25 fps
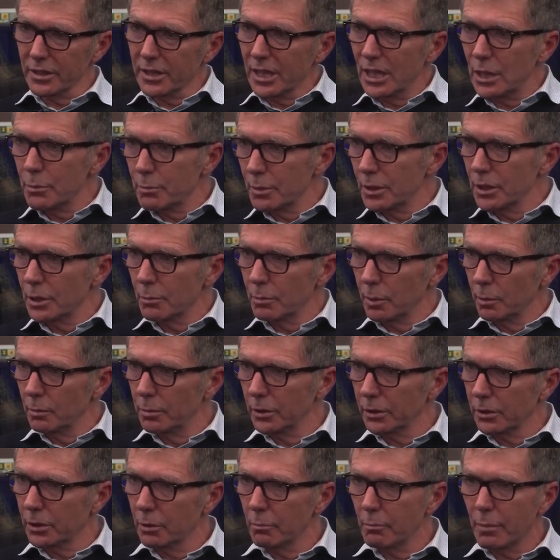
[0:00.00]
keeping the
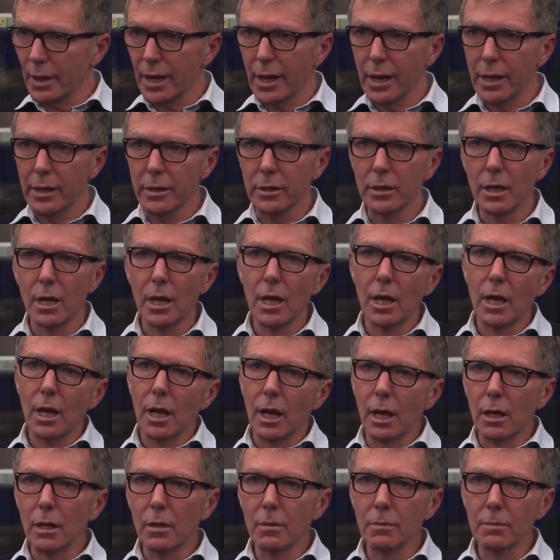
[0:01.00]
public at bay.
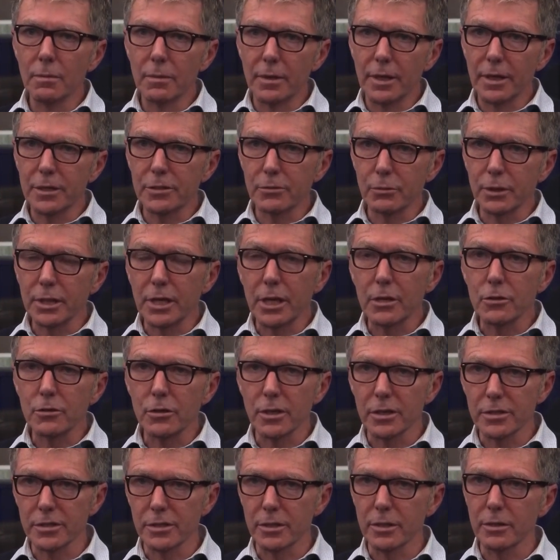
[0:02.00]
It's really
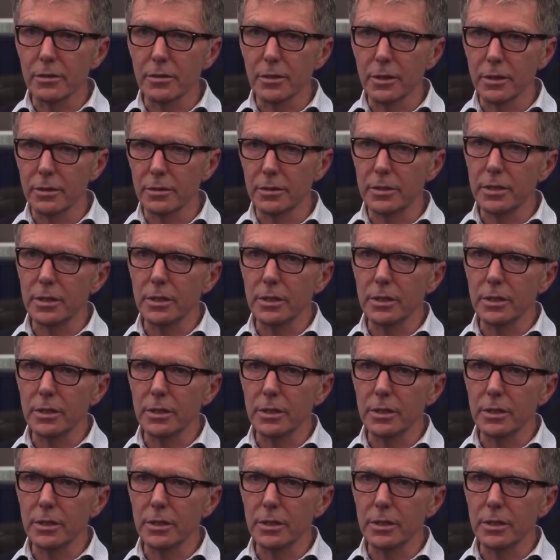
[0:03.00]
interesting that